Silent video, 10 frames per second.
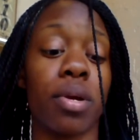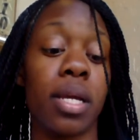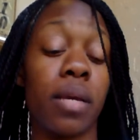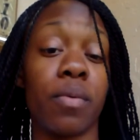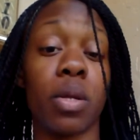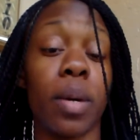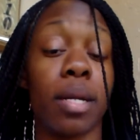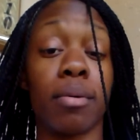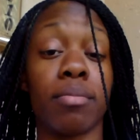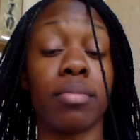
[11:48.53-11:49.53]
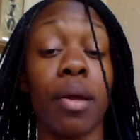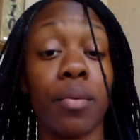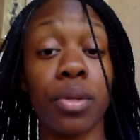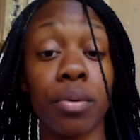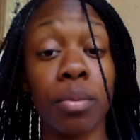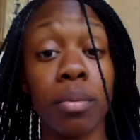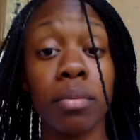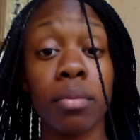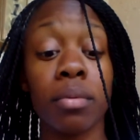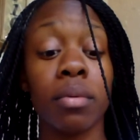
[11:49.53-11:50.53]
even though I don't know you.
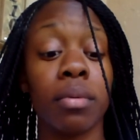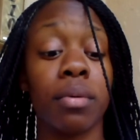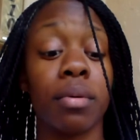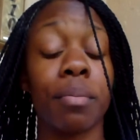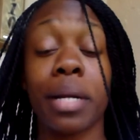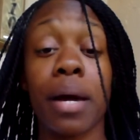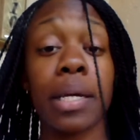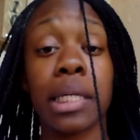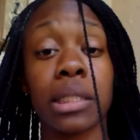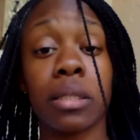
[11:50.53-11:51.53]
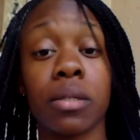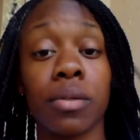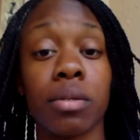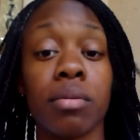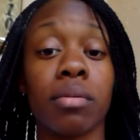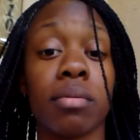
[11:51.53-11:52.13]
But I'll get to know you.